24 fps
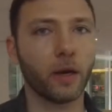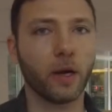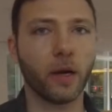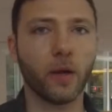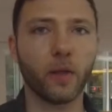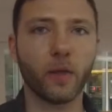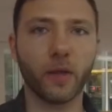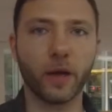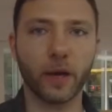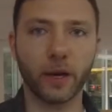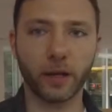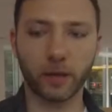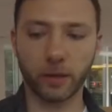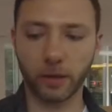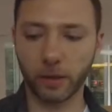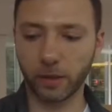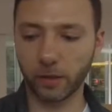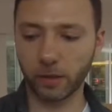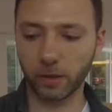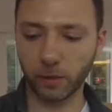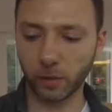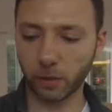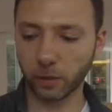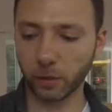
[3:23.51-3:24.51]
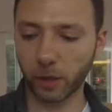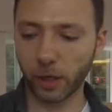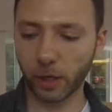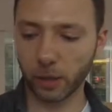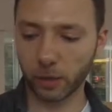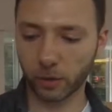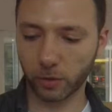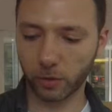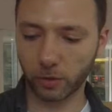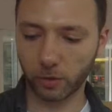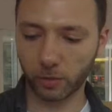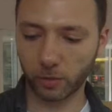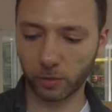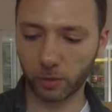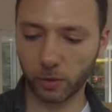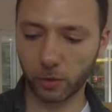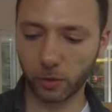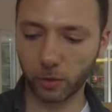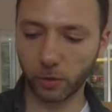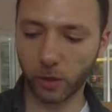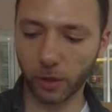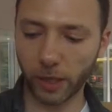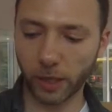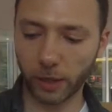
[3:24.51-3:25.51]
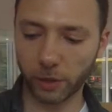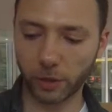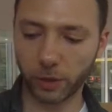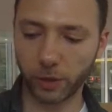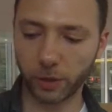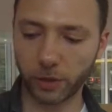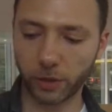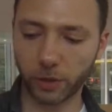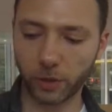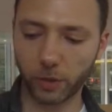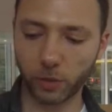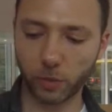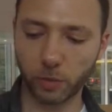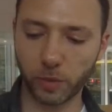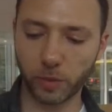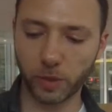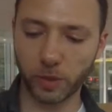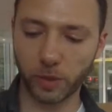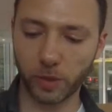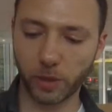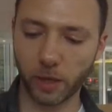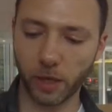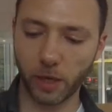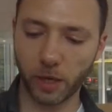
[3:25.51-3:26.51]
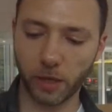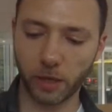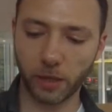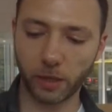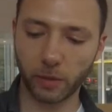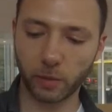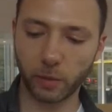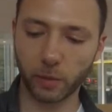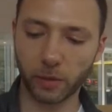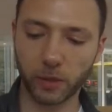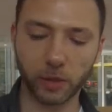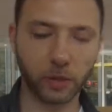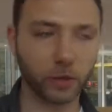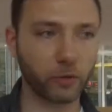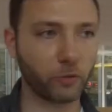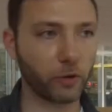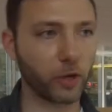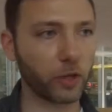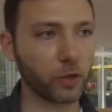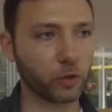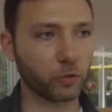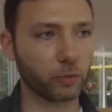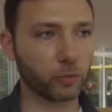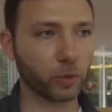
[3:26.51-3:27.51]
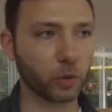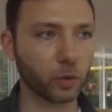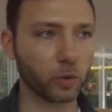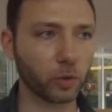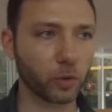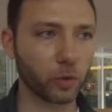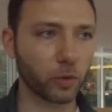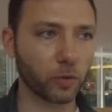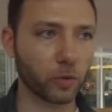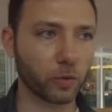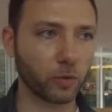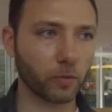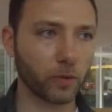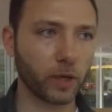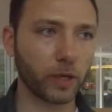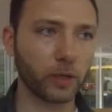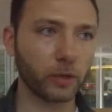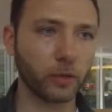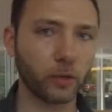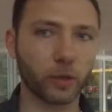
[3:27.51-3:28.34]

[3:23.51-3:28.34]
and then you don't actually need to be within the range of Bluetooth, right?